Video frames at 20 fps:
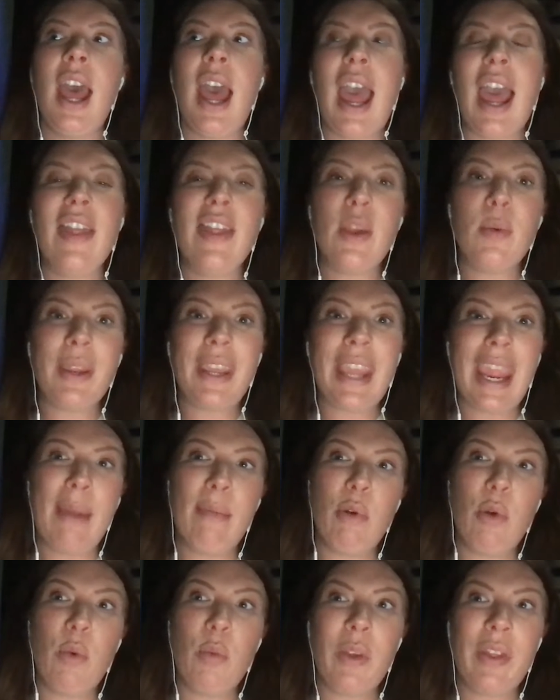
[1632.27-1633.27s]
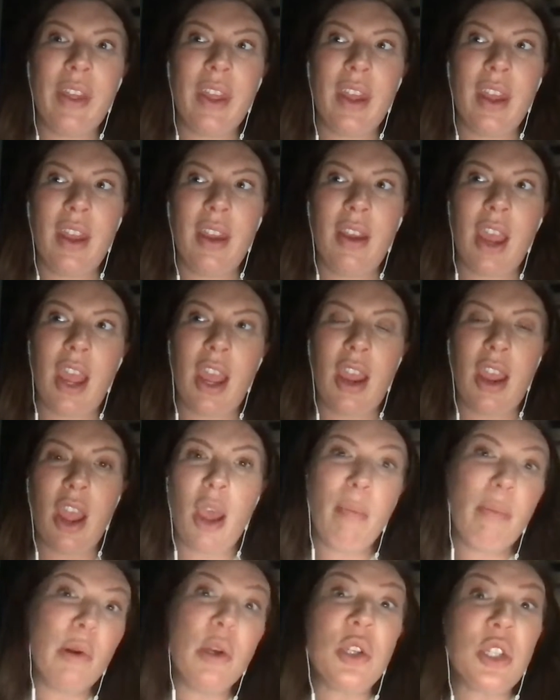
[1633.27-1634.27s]
And then we came up with
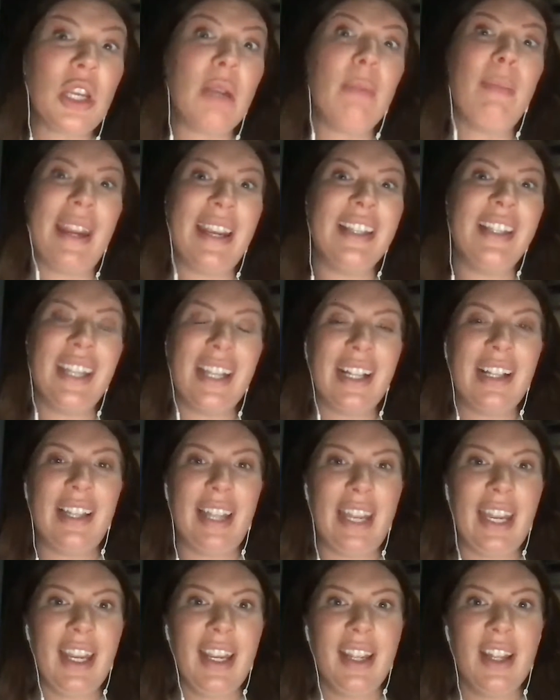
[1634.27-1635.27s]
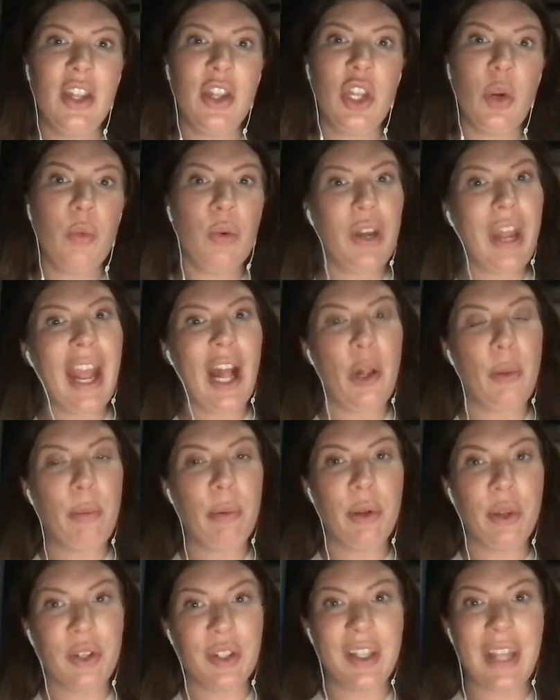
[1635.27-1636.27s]
a budget basically that would
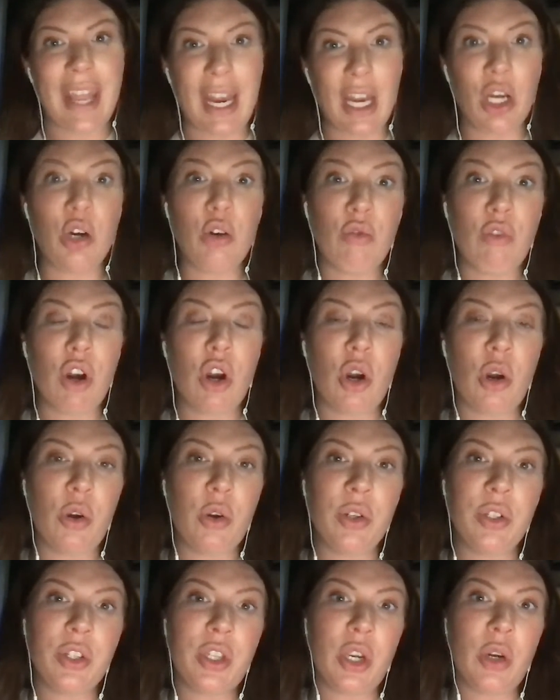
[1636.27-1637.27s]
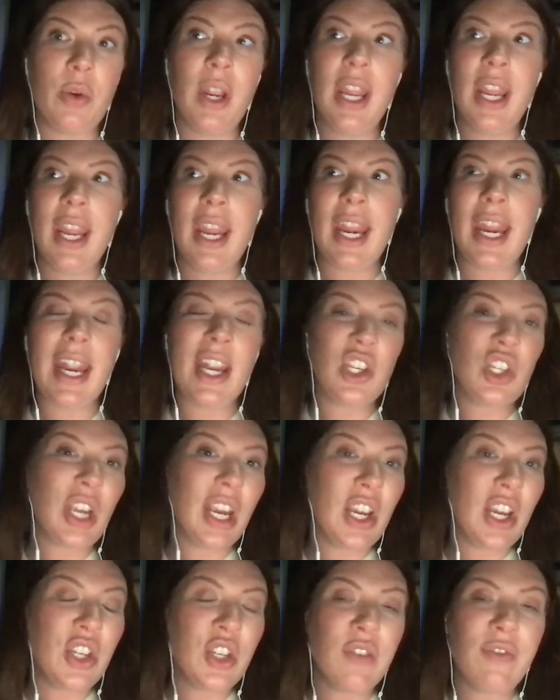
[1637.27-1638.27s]
help us then grow. So it
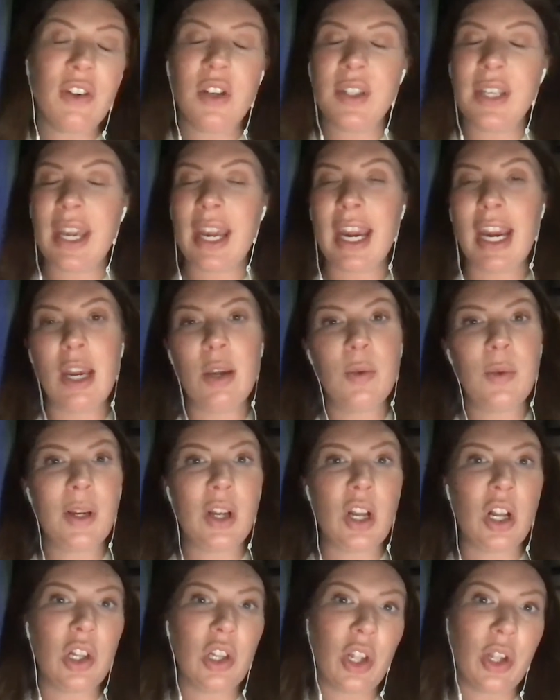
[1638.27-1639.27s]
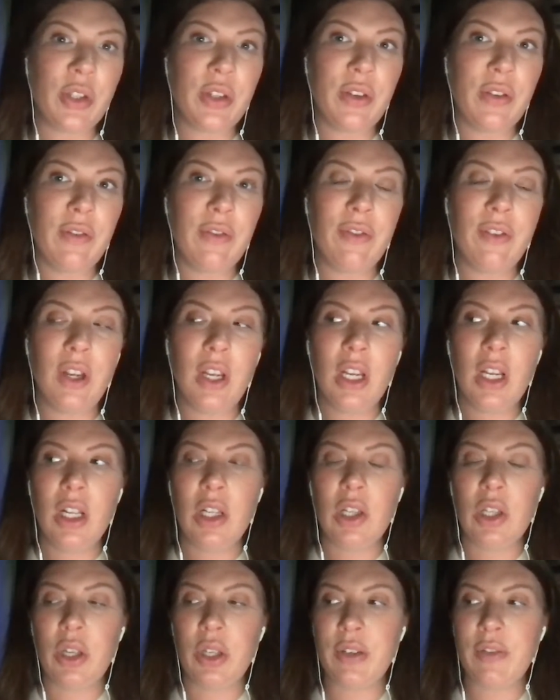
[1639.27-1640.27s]
changed a few times. We got lots of
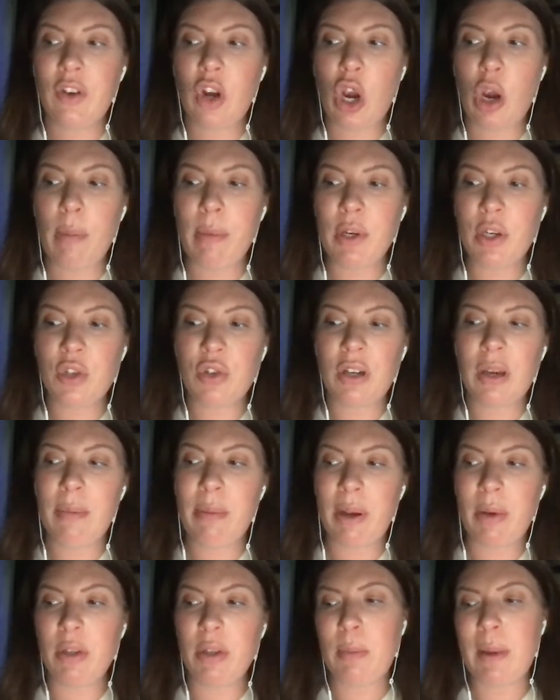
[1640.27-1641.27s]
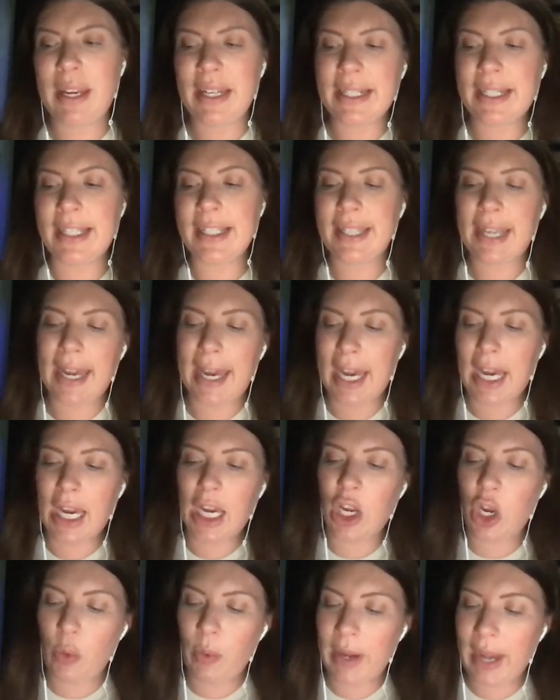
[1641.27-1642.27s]
commentary, but it was basically saying,
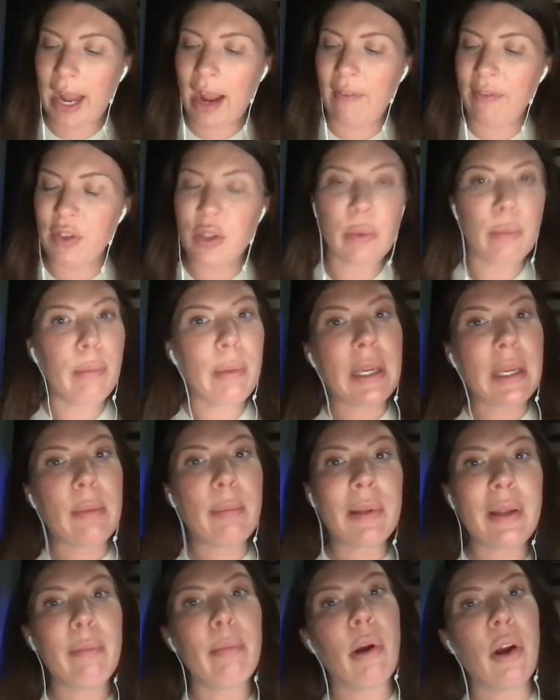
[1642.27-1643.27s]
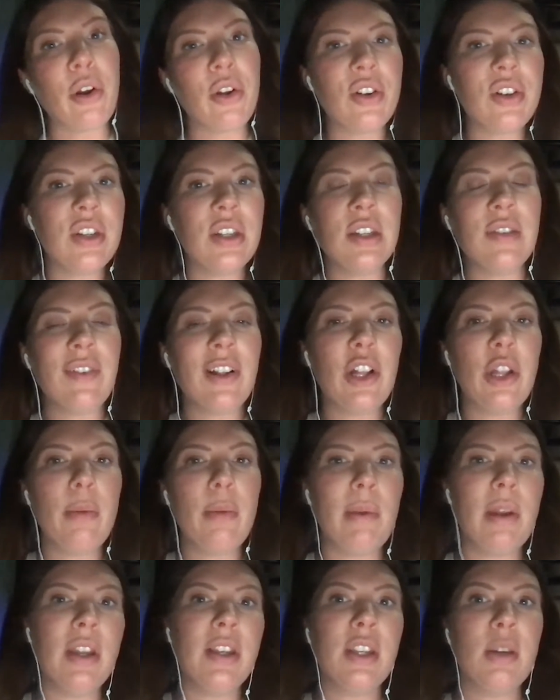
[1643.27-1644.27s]
oh, we'd have some people in product and
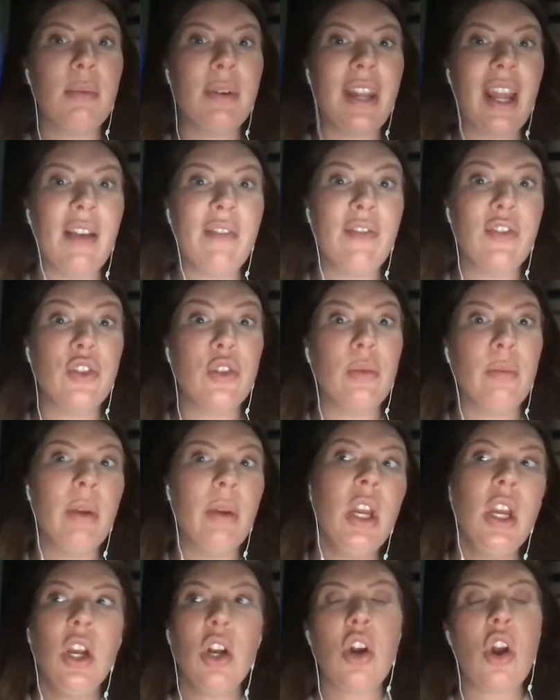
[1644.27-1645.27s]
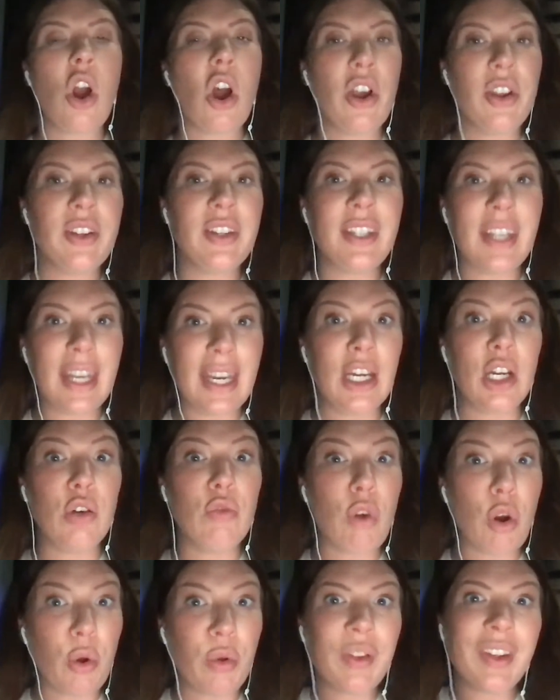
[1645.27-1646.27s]
development, and we'd have some cost in
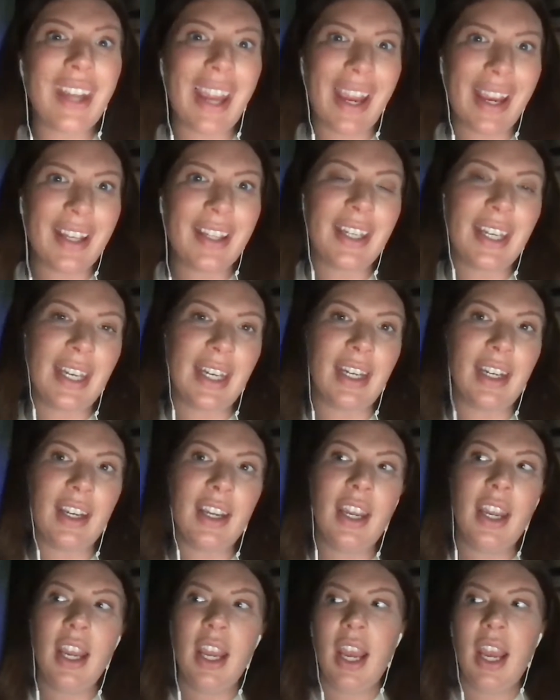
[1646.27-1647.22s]
growth testing,